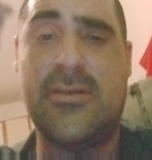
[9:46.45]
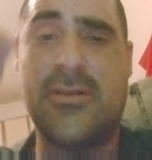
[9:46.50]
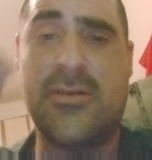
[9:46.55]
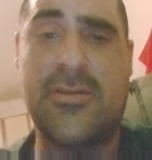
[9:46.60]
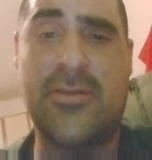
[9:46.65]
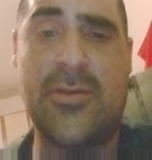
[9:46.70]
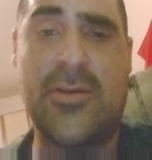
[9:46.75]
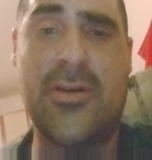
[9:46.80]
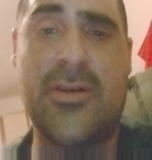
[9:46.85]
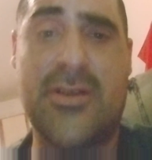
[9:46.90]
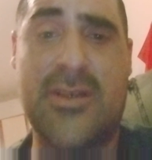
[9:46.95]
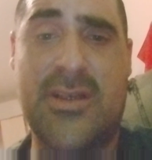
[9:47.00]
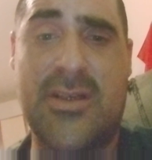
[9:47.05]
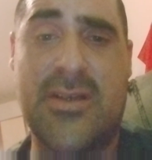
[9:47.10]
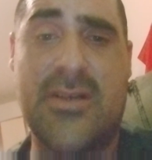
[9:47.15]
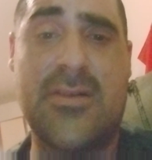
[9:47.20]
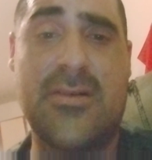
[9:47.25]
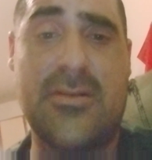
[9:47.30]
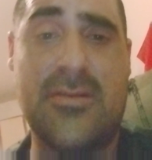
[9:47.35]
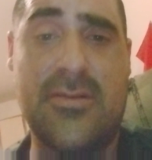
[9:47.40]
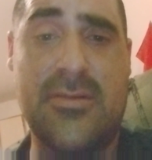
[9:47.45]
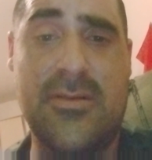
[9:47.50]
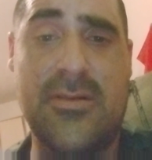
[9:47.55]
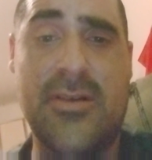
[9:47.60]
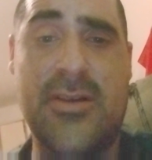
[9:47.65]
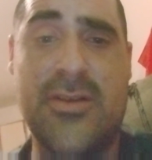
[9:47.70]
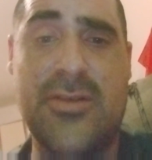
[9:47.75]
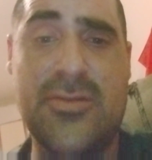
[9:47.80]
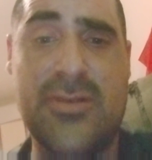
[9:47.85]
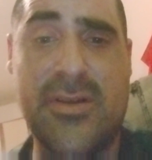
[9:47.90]
across
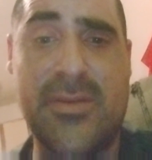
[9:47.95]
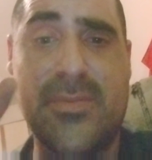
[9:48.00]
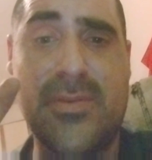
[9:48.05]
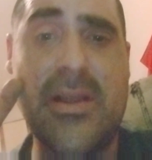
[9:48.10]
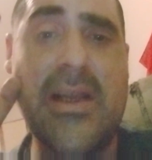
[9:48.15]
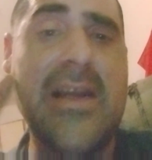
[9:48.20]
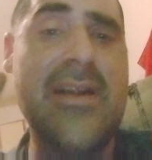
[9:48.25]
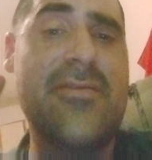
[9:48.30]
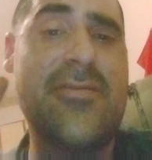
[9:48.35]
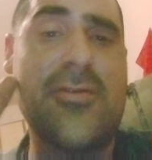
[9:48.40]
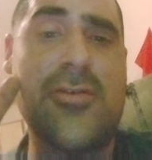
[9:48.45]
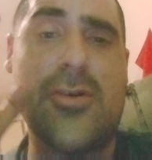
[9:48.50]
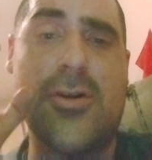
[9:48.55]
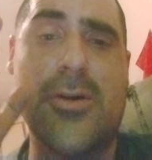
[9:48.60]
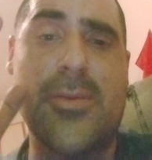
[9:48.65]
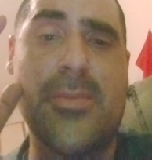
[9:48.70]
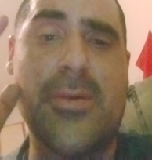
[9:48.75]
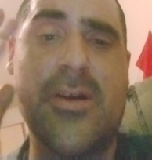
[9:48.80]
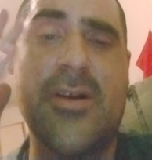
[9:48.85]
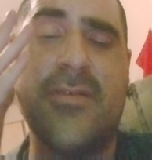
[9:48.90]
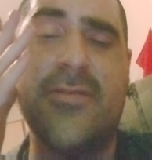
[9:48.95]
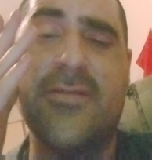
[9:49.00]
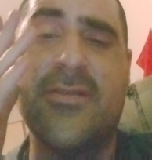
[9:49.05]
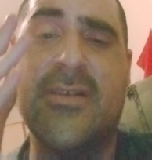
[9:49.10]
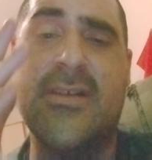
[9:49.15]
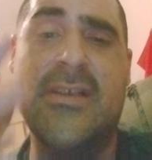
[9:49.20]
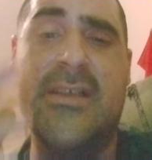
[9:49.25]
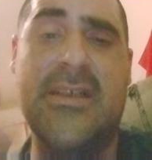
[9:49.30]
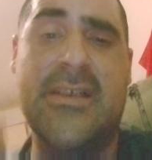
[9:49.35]
a unit platform of